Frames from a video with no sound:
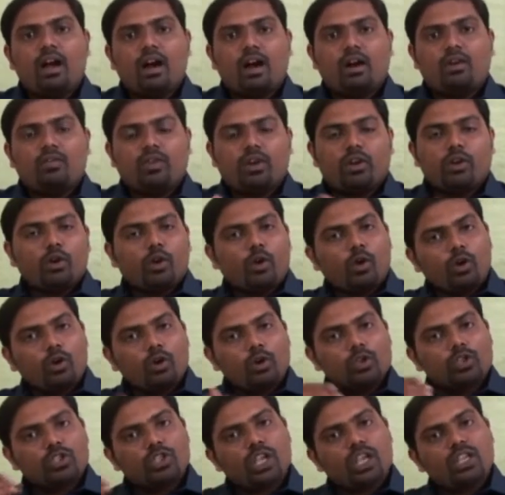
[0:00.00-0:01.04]
and when you're
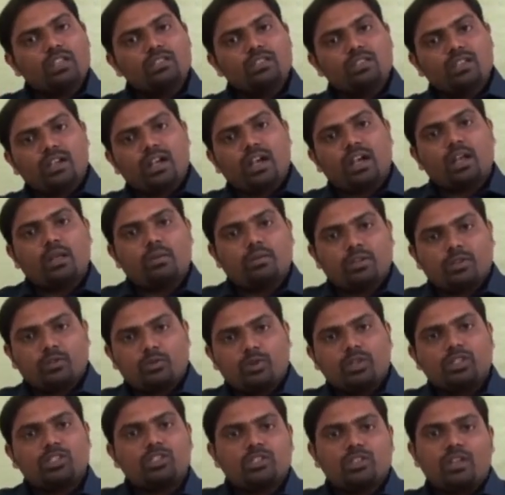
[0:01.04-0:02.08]
going to change the database,
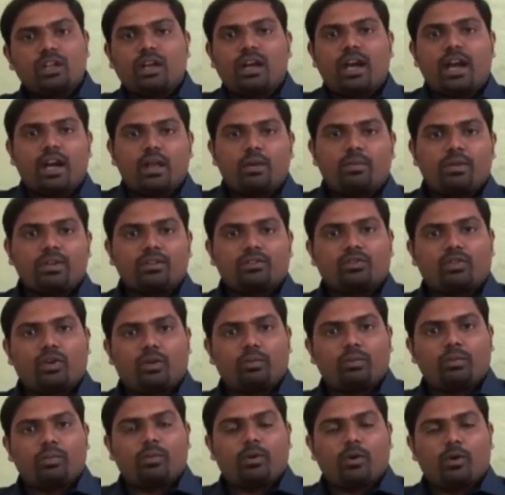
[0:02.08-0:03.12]
switch the database
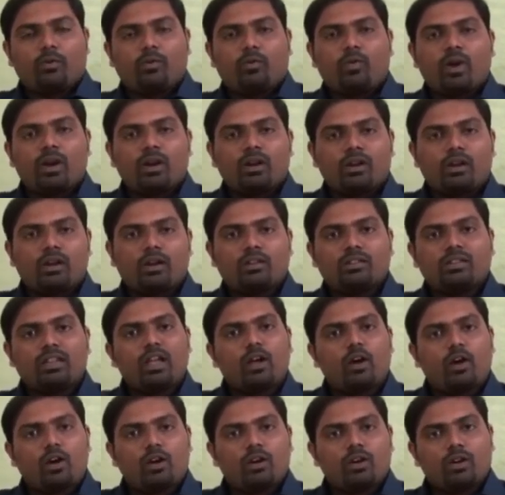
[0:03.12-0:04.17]
from one,
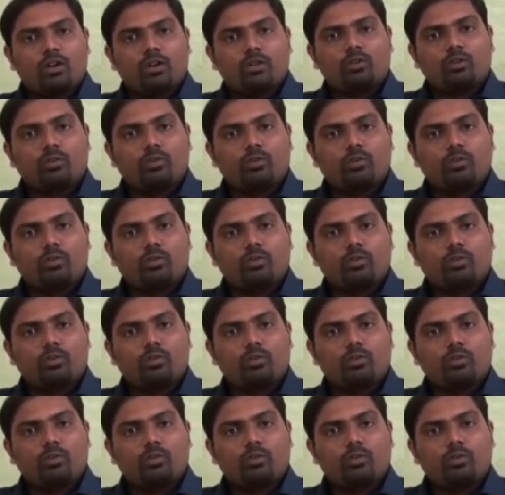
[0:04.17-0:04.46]
say Oracle,